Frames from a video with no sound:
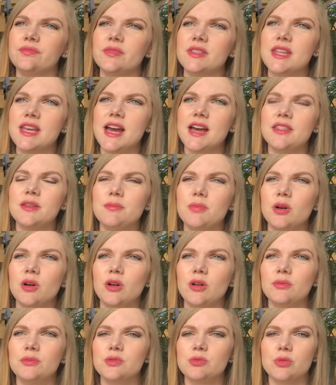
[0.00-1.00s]
the other
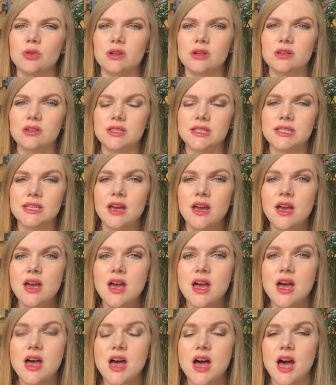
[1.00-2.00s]
prompt was
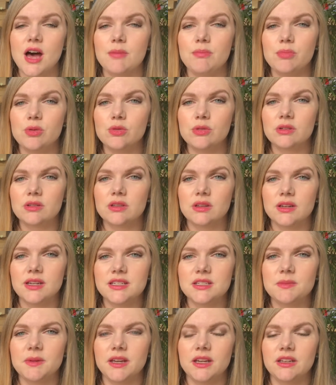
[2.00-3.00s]
a book that
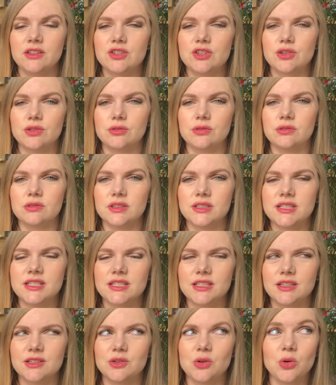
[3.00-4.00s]
has been
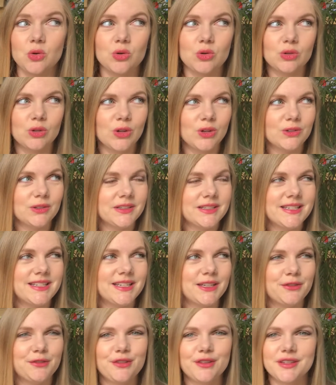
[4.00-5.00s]
shortlisted or
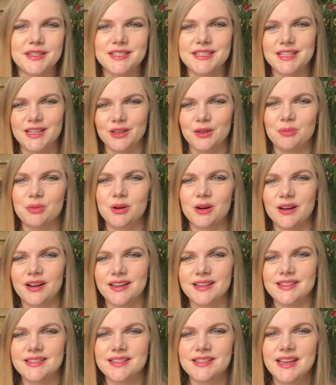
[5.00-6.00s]
longlisted for the Stella
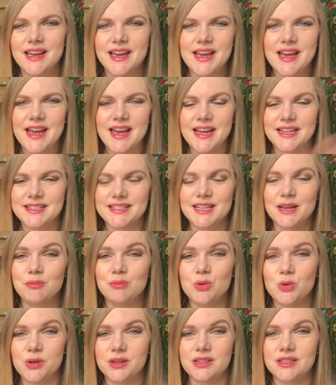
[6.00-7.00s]
Prize, at some
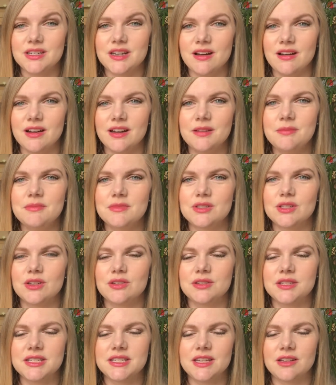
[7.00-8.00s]
point in time.
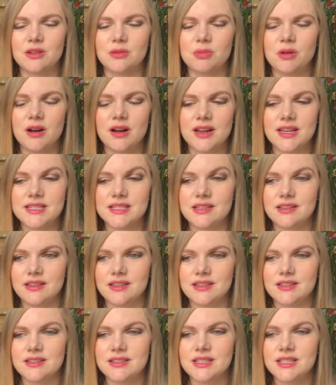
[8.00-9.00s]
So the Stella Prize
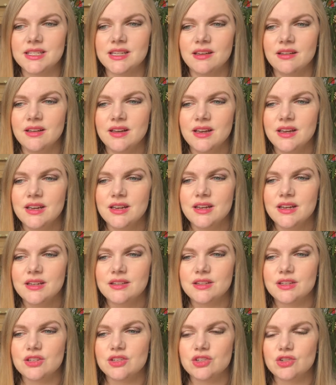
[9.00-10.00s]
is
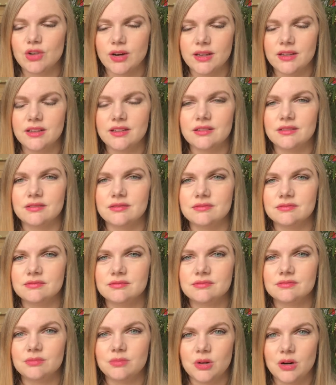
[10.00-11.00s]
the Australian
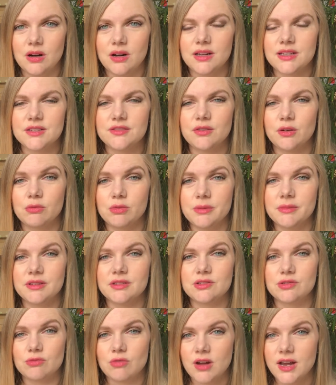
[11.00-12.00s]
prize for
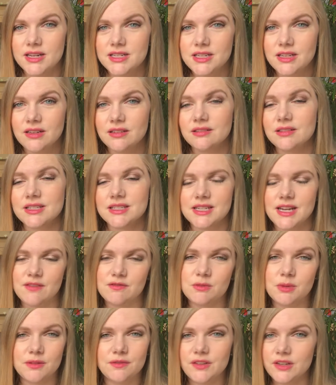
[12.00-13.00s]
women's writing. It doesn't have
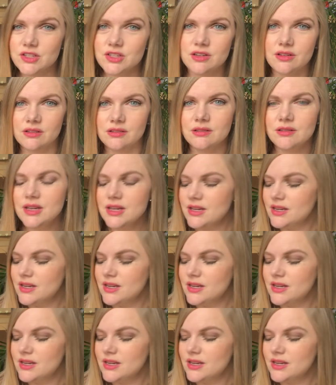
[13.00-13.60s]
to be fiction.